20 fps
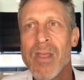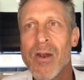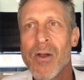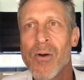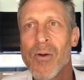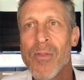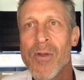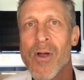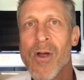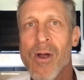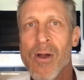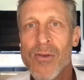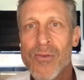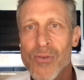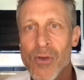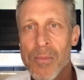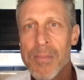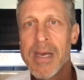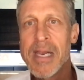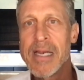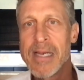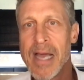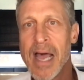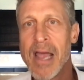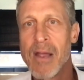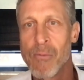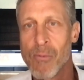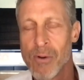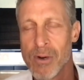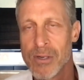you know there are so many
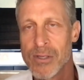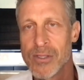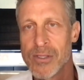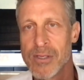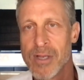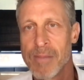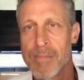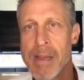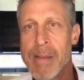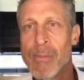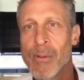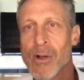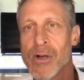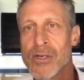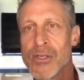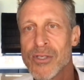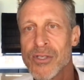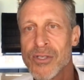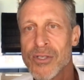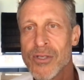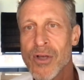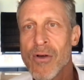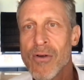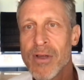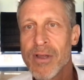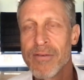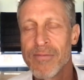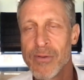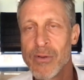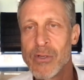diet wars, and people are
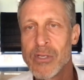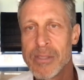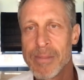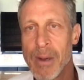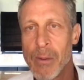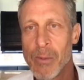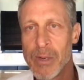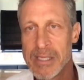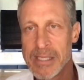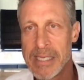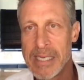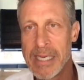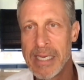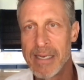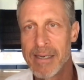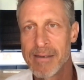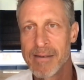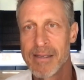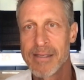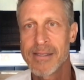so confused about what to eat.